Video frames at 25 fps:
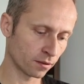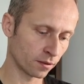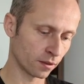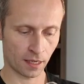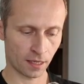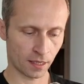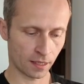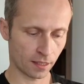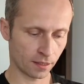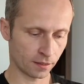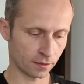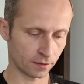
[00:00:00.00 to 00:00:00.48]

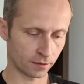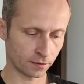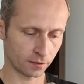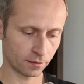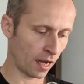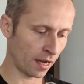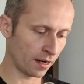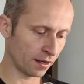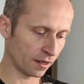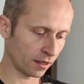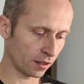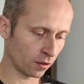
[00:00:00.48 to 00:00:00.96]
And
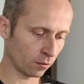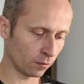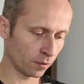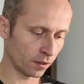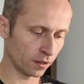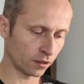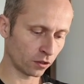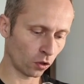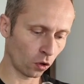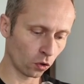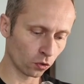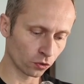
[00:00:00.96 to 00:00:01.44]
I
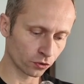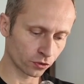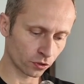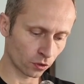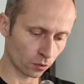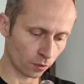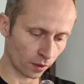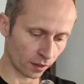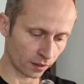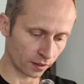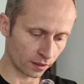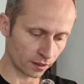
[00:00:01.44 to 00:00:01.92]
recommend
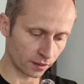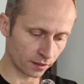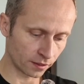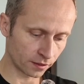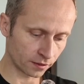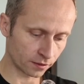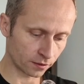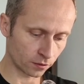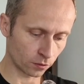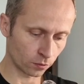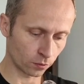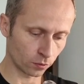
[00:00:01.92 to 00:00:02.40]
also at
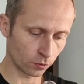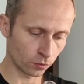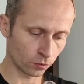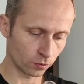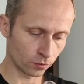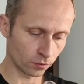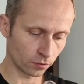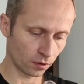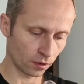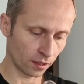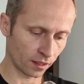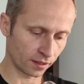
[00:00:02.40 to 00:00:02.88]
least to
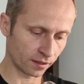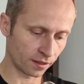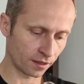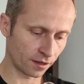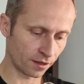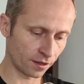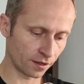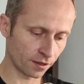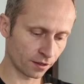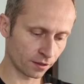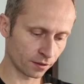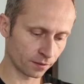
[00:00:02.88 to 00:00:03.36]
let
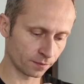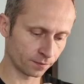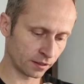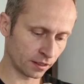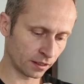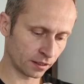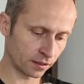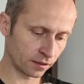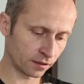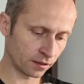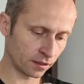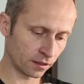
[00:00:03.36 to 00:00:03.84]
here
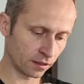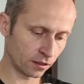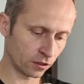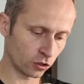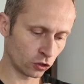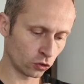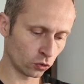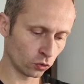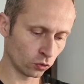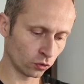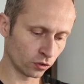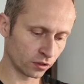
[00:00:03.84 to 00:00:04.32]
60
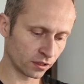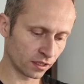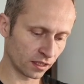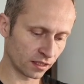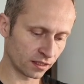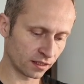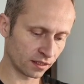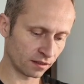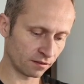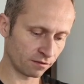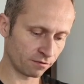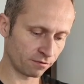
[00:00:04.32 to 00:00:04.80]
to
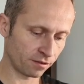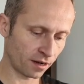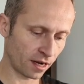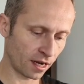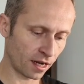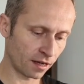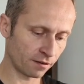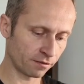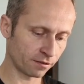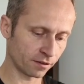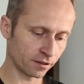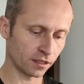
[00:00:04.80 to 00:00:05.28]

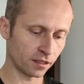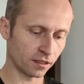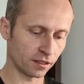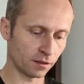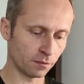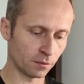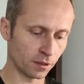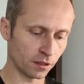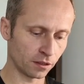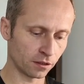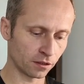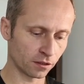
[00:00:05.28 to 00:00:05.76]
65
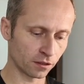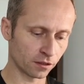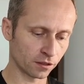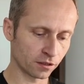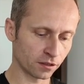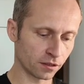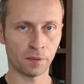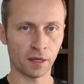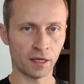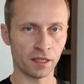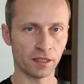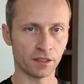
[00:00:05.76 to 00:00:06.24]
centimeter
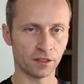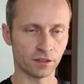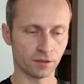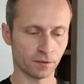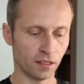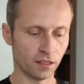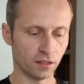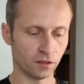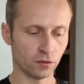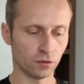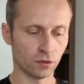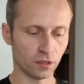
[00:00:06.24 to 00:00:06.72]
space
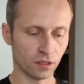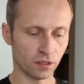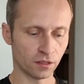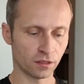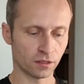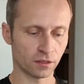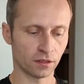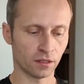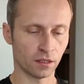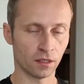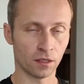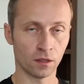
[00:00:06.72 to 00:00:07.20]
into this
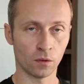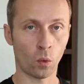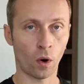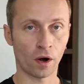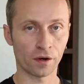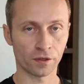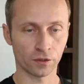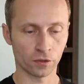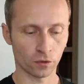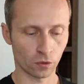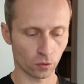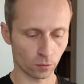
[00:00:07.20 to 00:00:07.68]

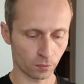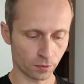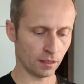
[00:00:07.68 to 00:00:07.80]
wardrobe.